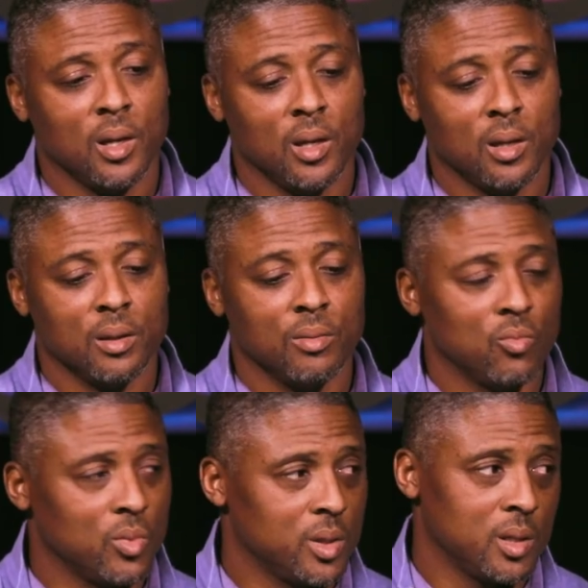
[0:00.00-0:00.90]

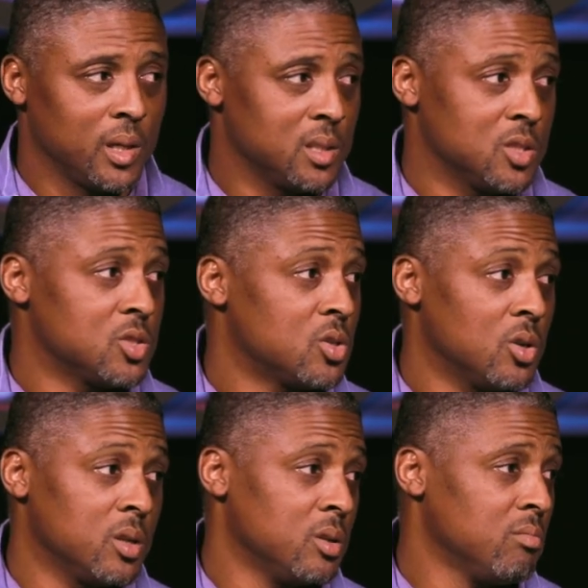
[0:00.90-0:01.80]
And then I just
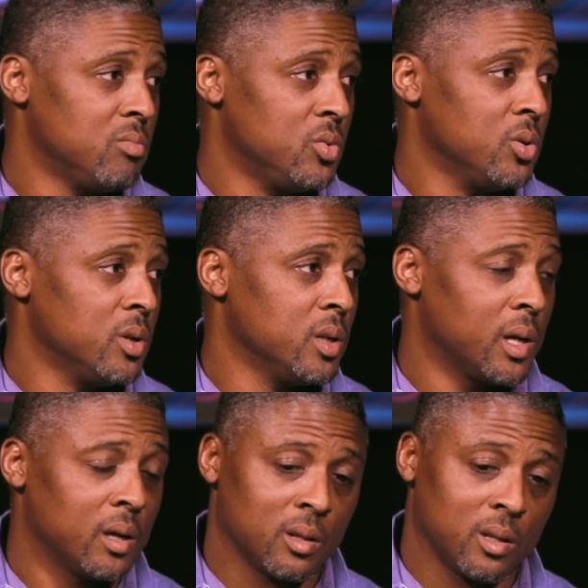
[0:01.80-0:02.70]
started doing it.
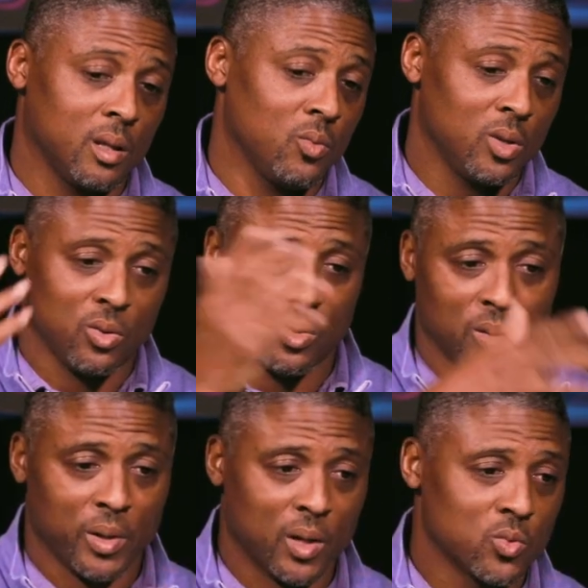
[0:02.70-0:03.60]
How can we do it
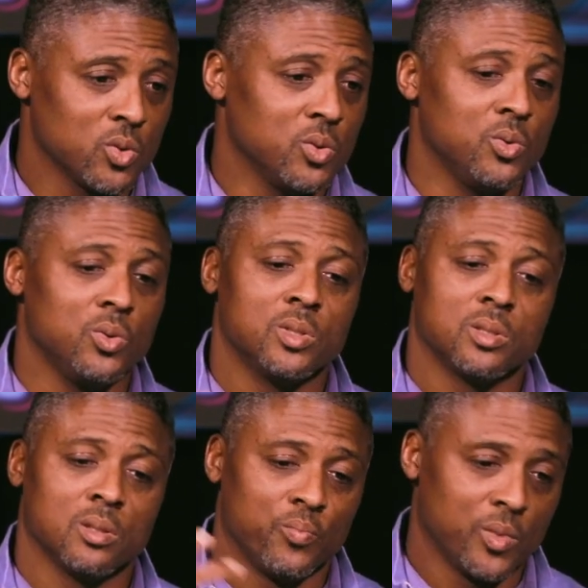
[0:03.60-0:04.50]
in Baton Rouge?